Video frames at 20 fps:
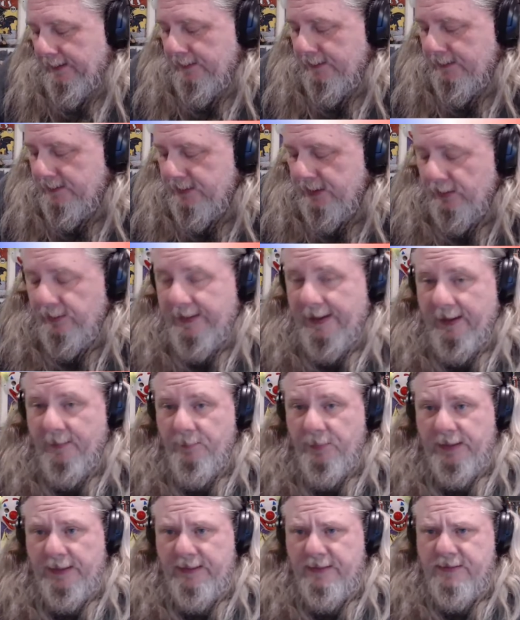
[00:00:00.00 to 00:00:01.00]
So yeah,
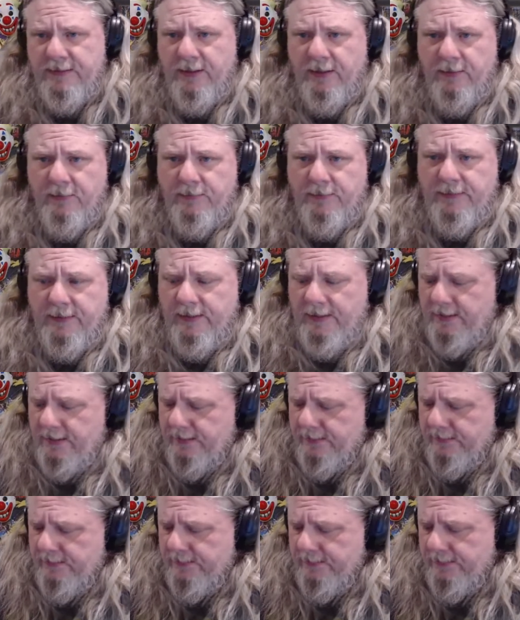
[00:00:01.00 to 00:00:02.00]
please don't
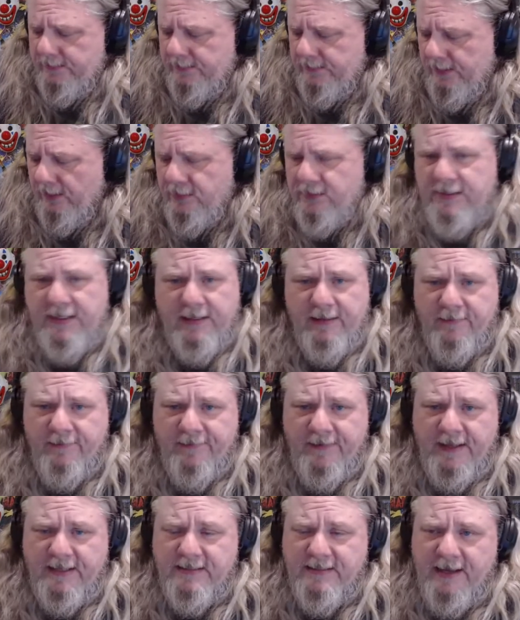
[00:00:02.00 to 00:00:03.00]
send the
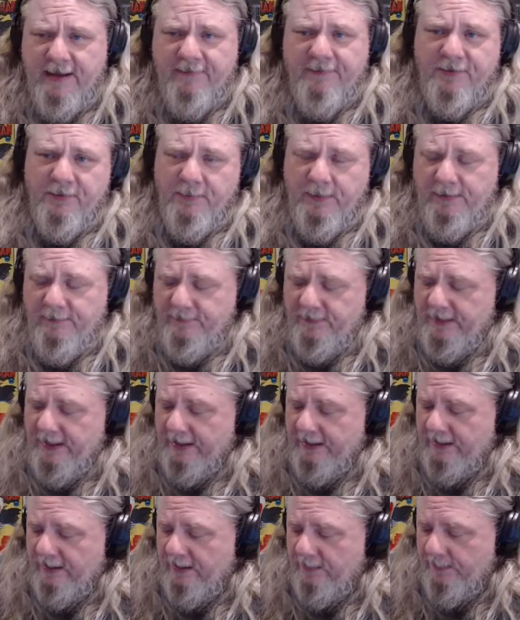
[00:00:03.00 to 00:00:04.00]
feds after me for
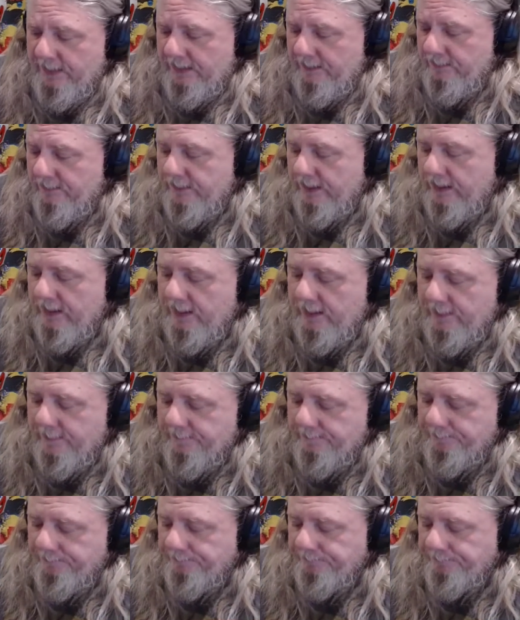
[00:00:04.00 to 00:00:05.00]
that comment. But